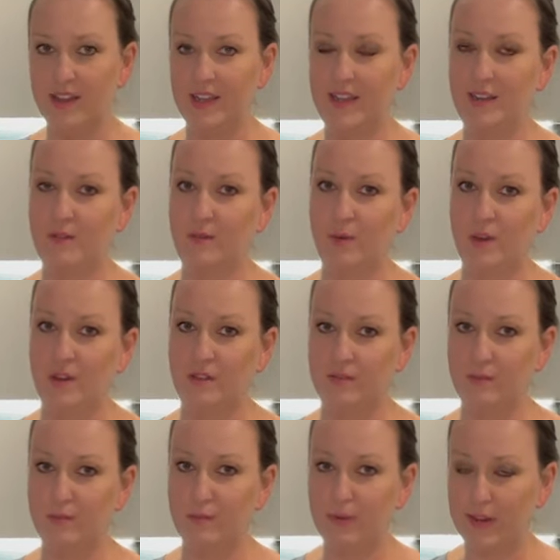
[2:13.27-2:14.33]
in one
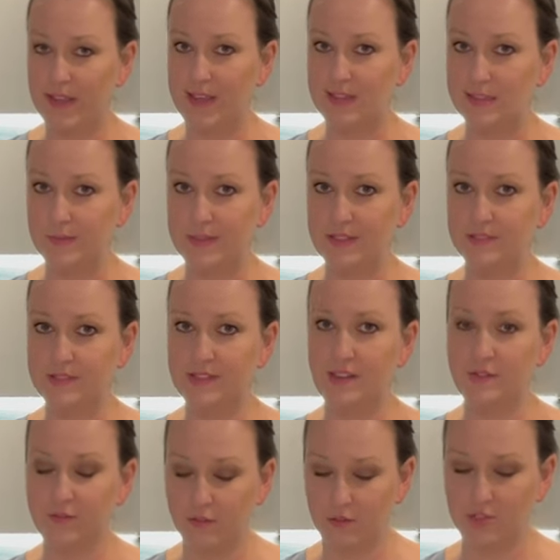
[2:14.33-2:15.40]
place, because
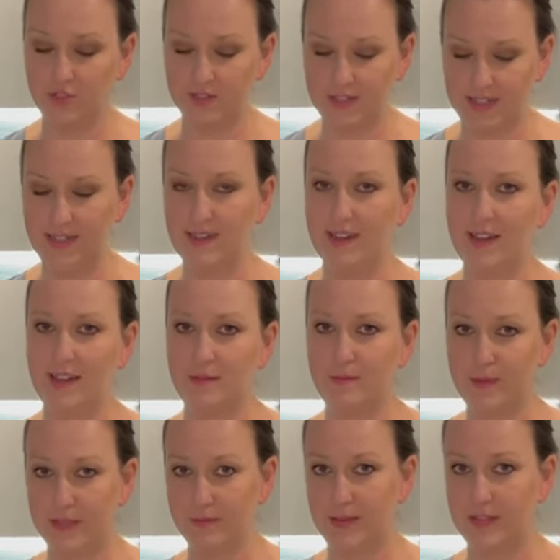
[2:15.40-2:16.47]
unfortunately I had
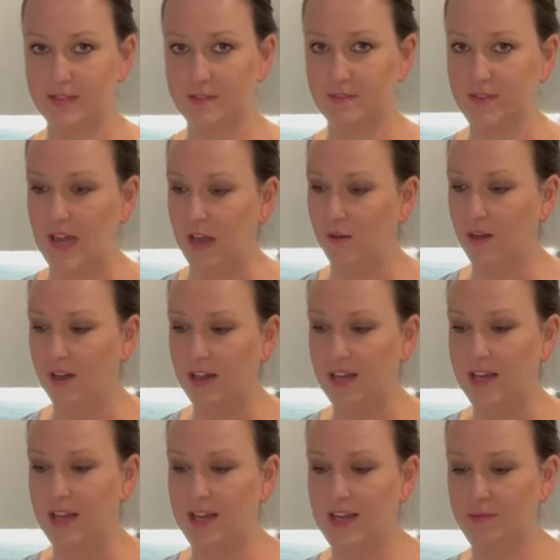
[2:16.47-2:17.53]
big bags of flour,
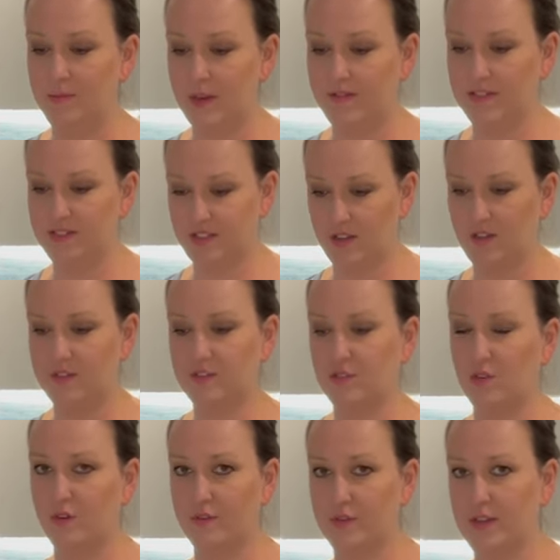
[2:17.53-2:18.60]
I had my reserves
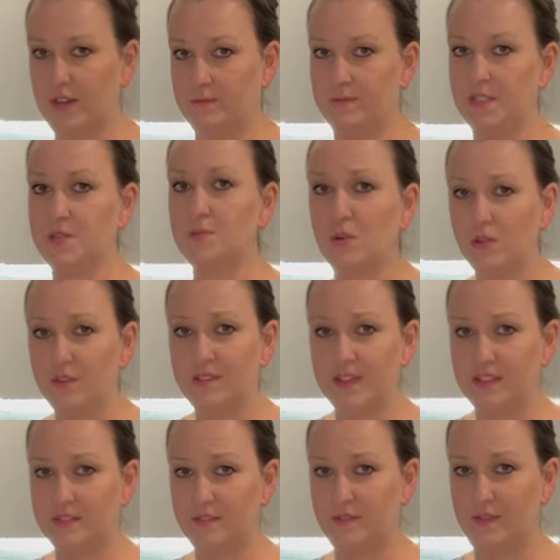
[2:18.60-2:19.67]
of smaller
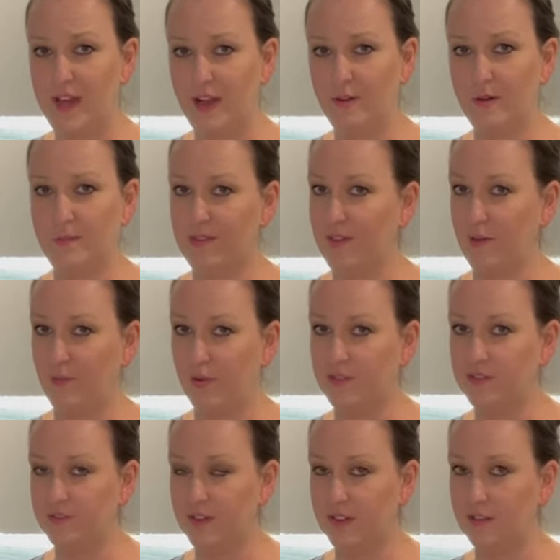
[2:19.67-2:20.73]
things of flour, but they
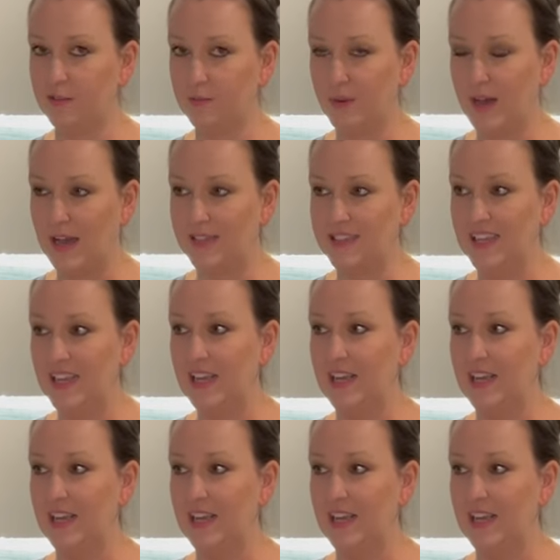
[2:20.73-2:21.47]
weren't vacuum packed,